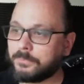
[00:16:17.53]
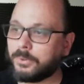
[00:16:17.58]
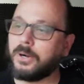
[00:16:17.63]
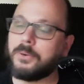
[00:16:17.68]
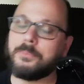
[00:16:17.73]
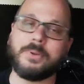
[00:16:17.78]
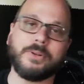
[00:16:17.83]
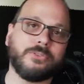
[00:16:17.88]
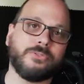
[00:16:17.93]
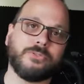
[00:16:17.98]

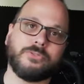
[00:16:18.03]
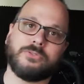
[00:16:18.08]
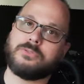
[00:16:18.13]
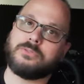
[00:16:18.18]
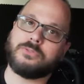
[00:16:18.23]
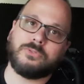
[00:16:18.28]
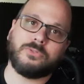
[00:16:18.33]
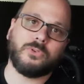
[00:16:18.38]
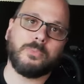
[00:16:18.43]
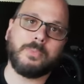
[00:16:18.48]
pretty much
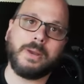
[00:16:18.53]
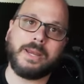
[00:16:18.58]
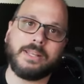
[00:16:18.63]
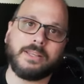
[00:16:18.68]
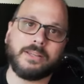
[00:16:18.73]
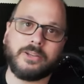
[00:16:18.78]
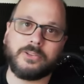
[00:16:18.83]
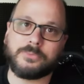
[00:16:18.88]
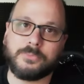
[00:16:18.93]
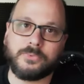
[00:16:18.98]

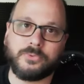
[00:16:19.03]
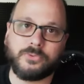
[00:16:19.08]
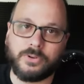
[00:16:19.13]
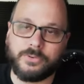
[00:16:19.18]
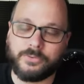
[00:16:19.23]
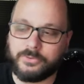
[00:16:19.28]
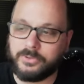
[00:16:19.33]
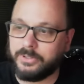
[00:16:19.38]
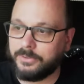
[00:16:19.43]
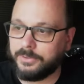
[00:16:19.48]
remaining customer
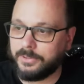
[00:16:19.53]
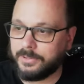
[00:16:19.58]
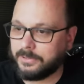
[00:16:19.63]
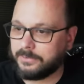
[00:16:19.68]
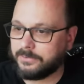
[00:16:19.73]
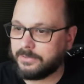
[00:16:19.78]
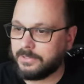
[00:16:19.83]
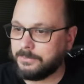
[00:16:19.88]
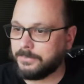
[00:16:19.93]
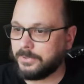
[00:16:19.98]
service
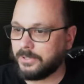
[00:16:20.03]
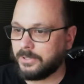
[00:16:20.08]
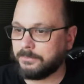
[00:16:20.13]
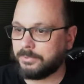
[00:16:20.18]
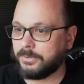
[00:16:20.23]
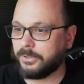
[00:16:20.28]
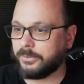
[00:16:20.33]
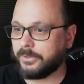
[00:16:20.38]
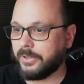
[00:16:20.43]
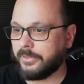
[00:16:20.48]
seemed, seemed to
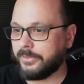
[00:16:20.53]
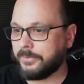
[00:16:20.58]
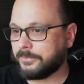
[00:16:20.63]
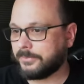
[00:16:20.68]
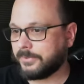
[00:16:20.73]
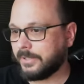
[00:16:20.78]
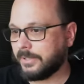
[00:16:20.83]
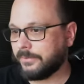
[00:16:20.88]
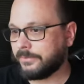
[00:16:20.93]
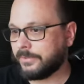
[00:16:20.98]
implode on
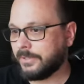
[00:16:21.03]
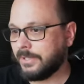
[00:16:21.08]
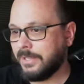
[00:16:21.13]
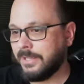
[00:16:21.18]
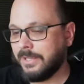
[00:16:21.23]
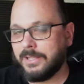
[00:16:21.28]
themselves.